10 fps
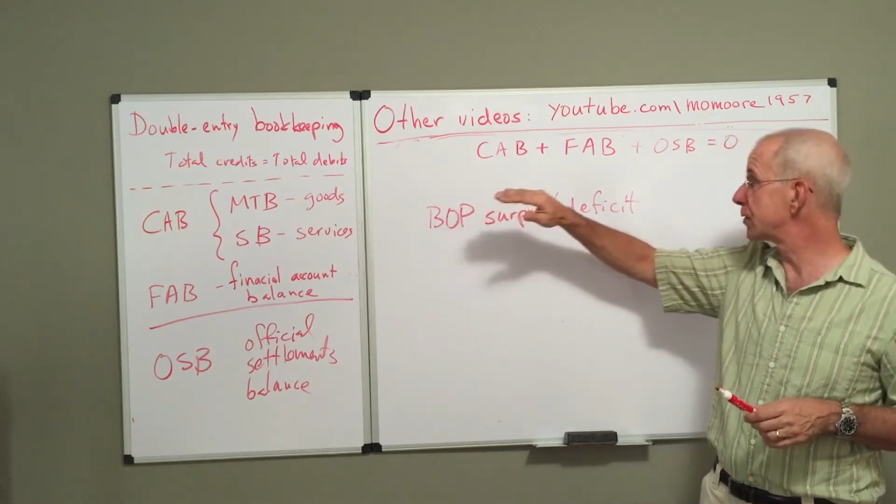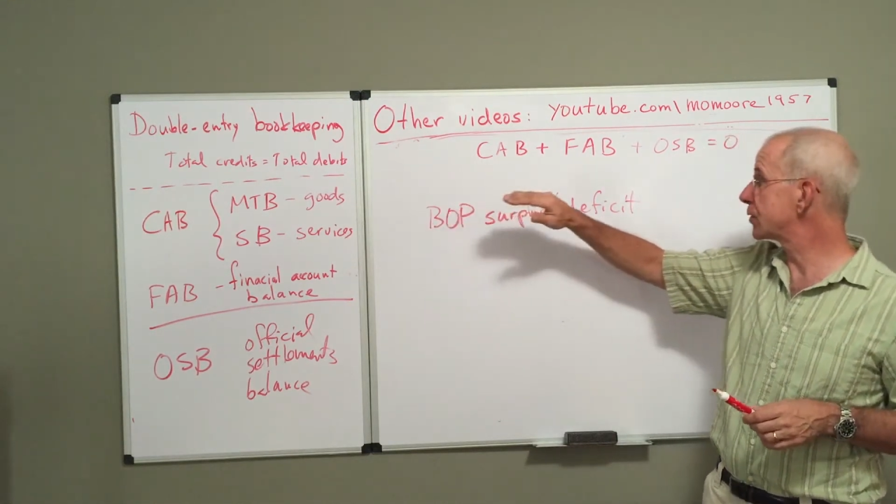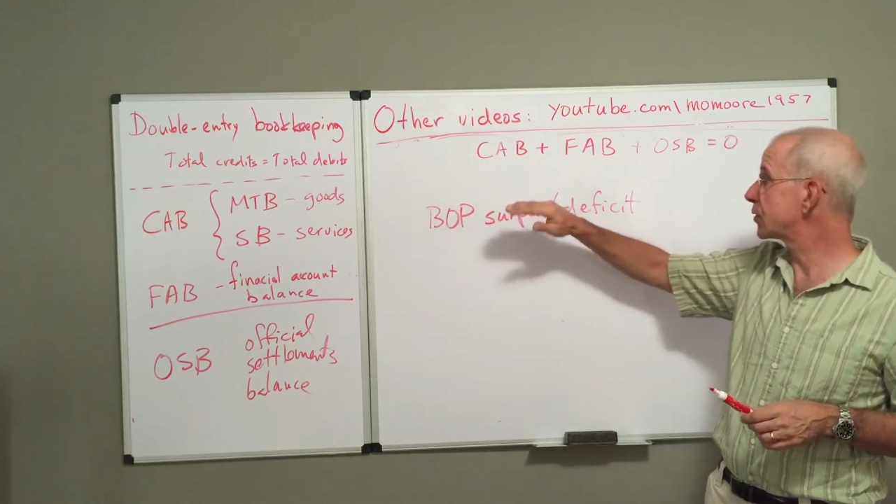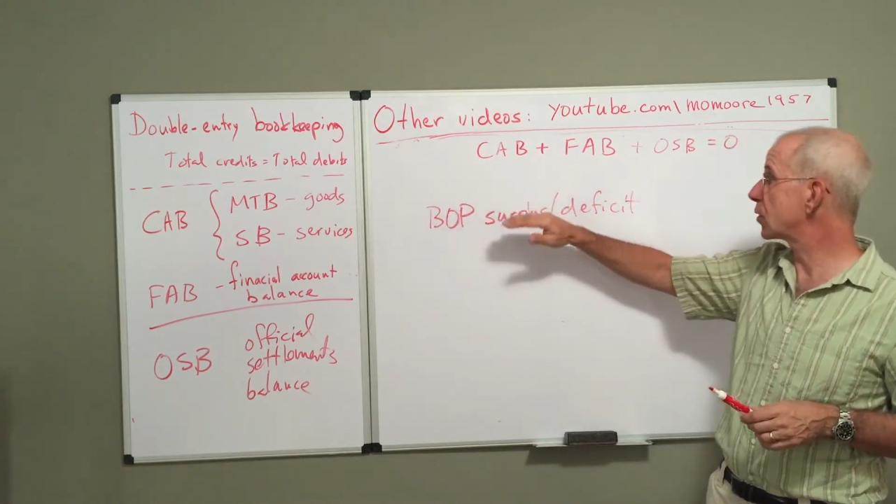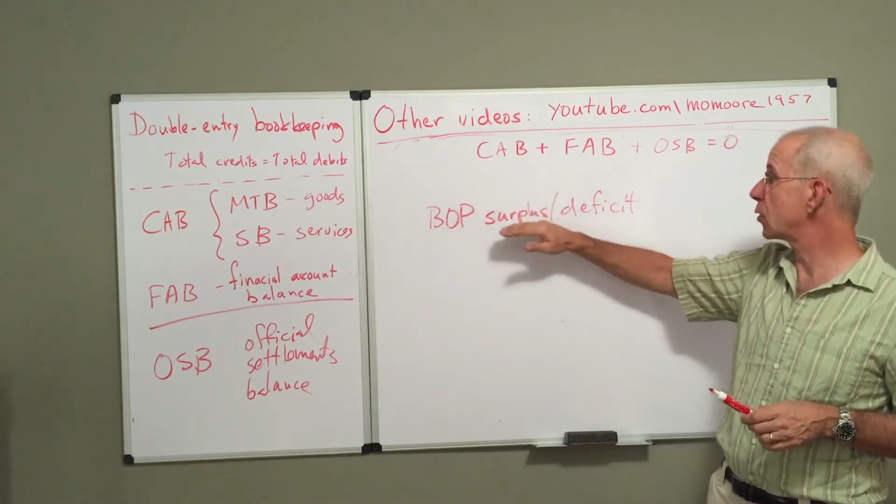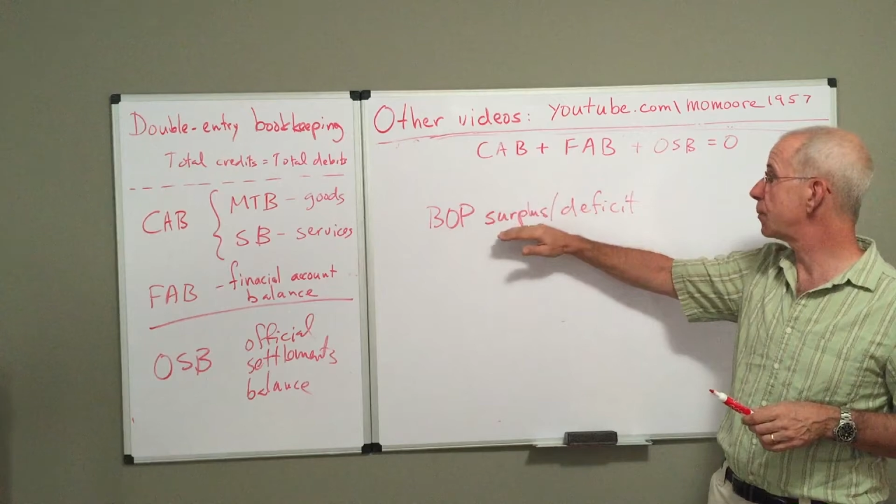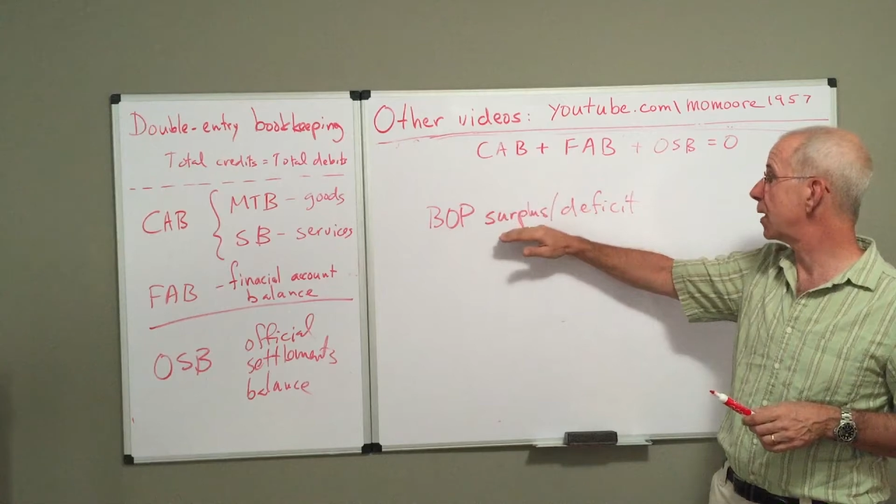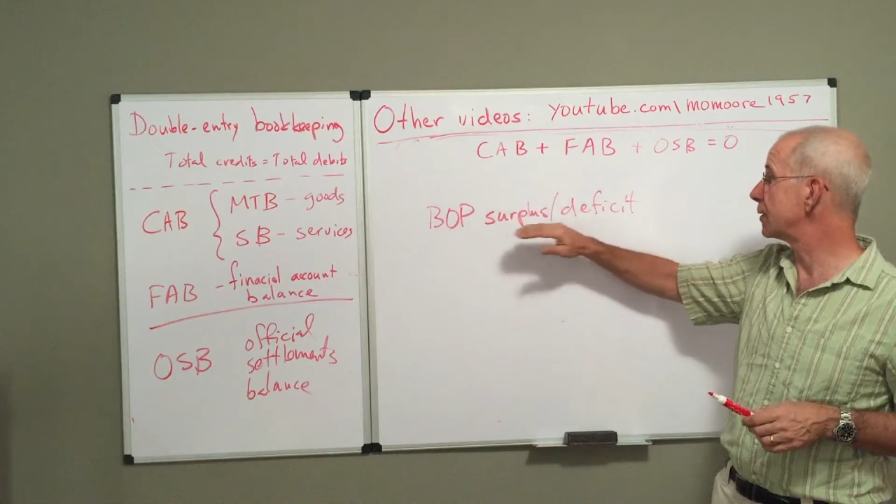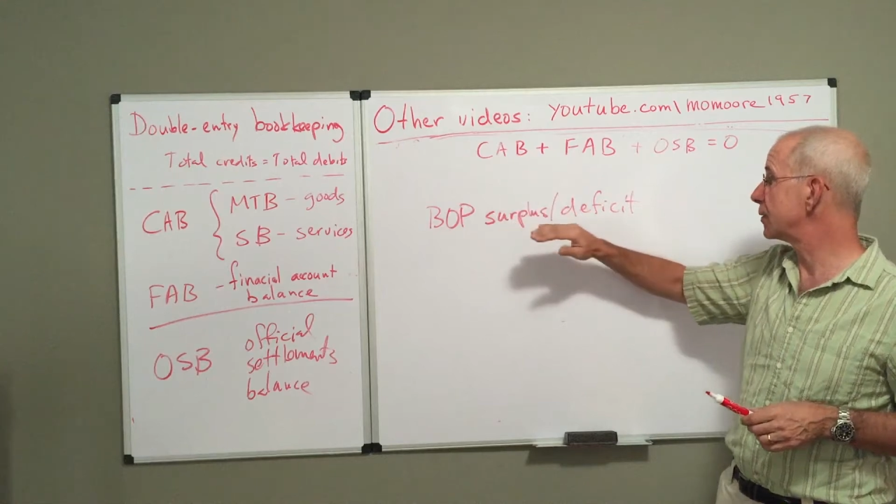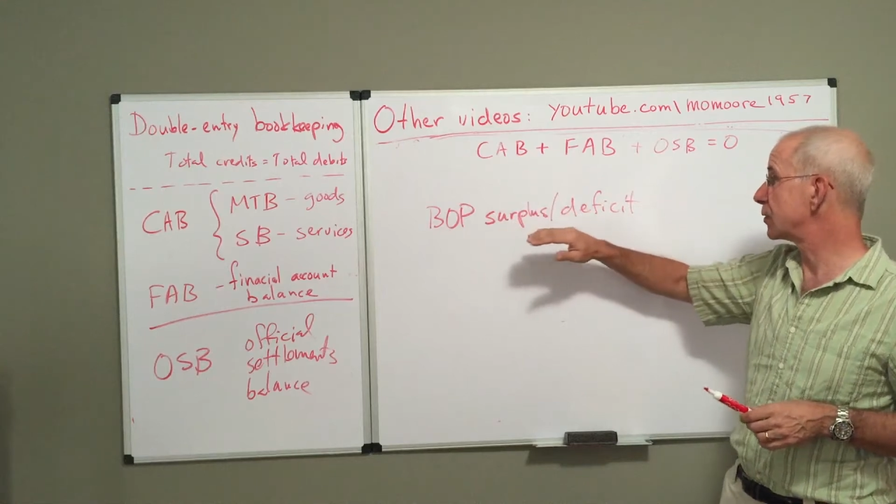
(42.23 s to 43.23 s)

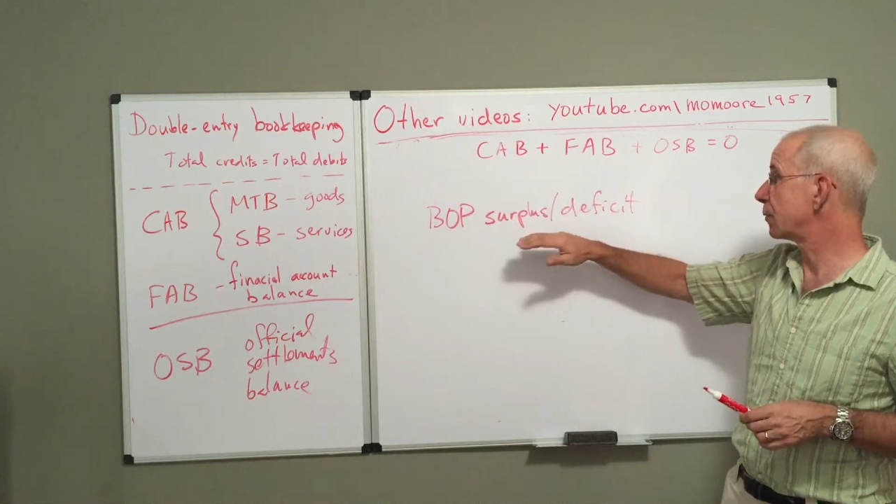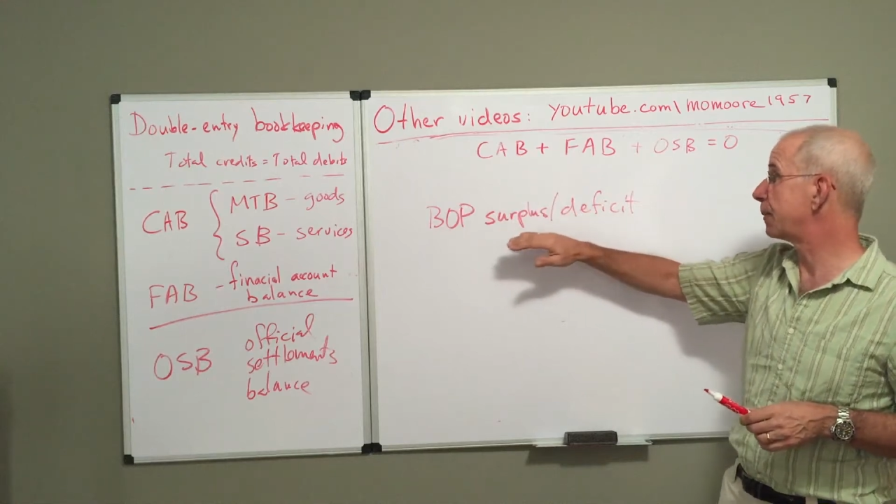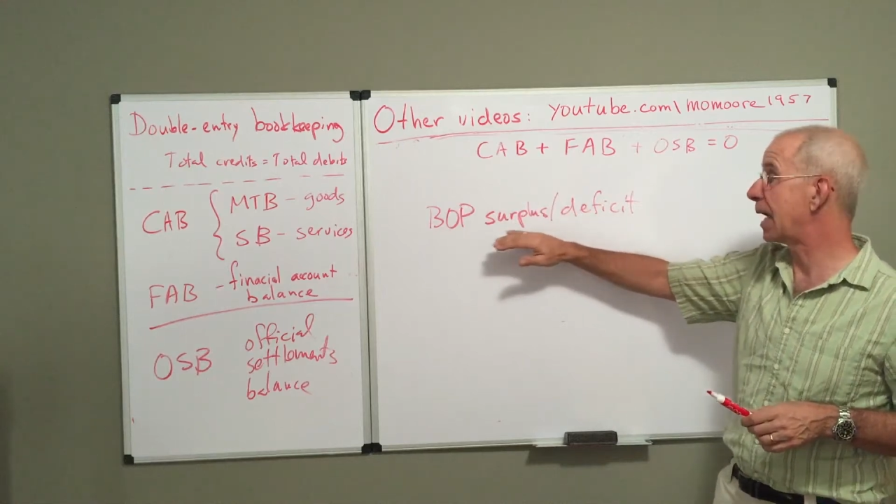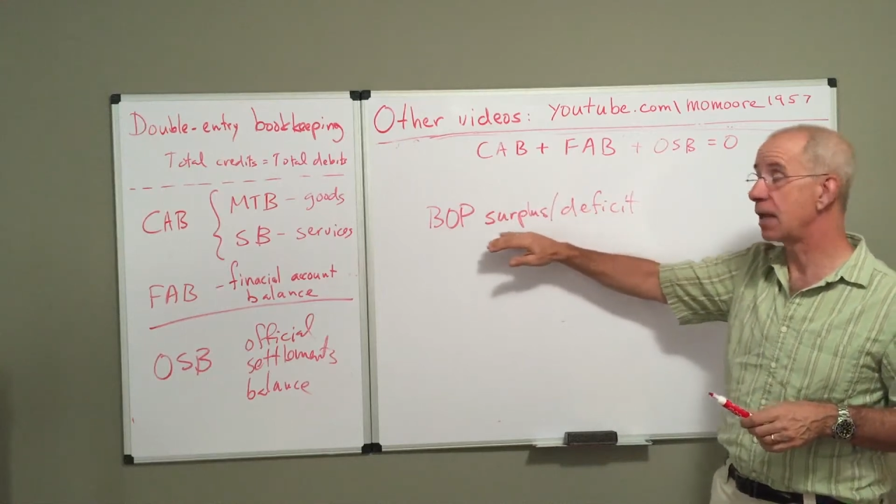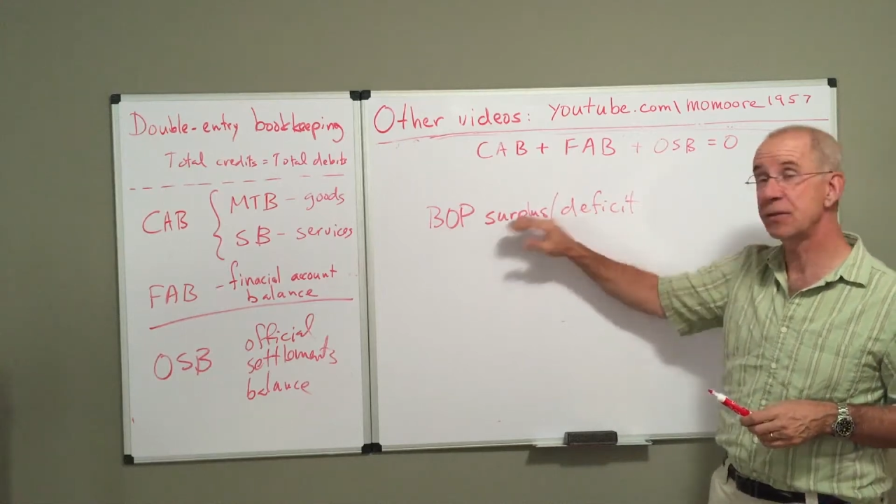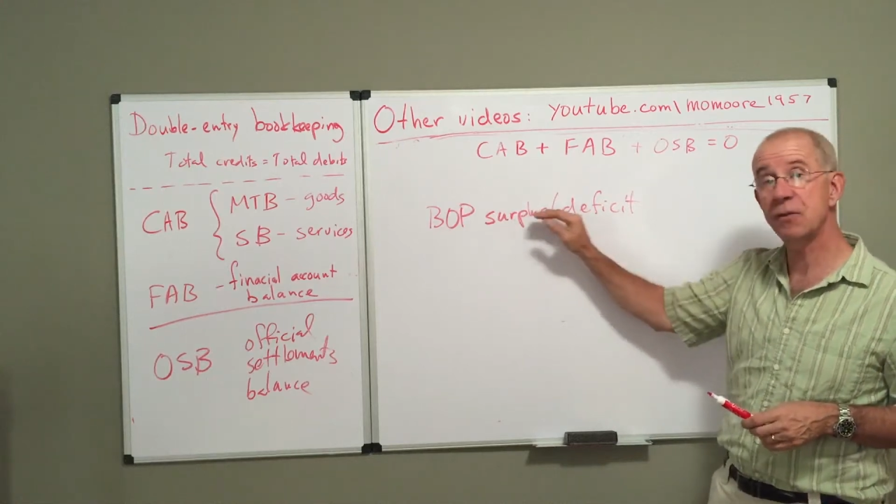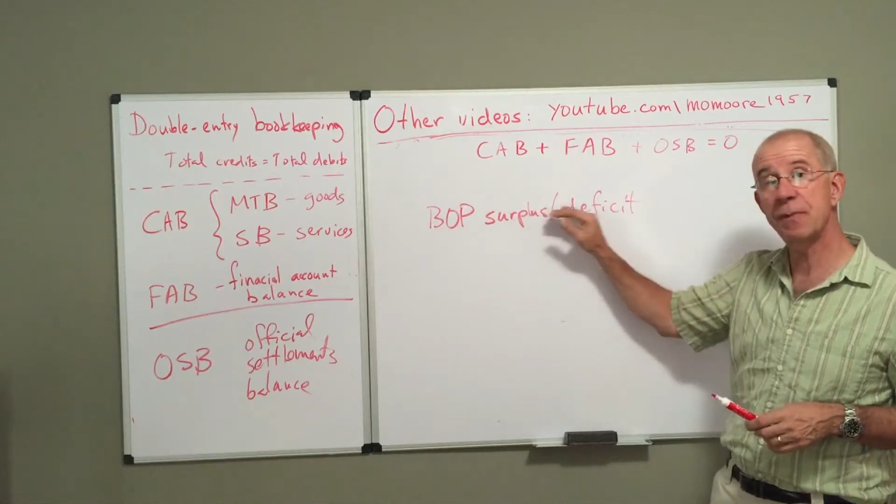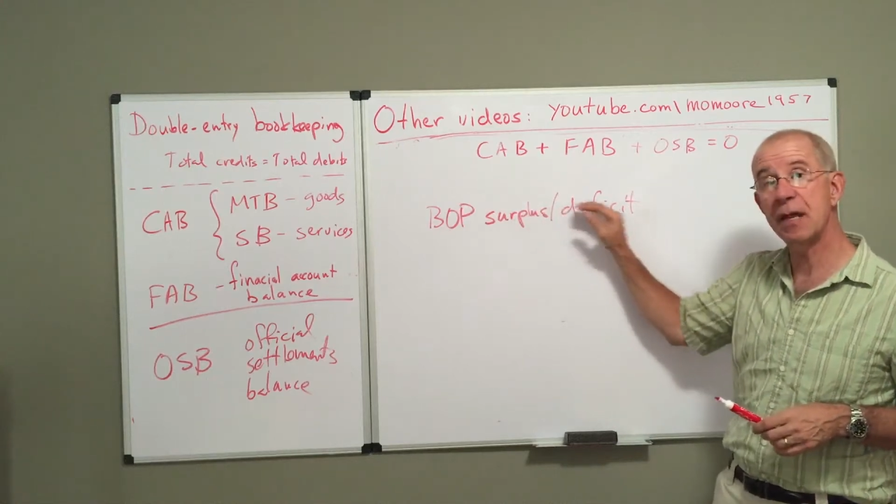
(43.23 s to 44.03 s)
surpluses or balance of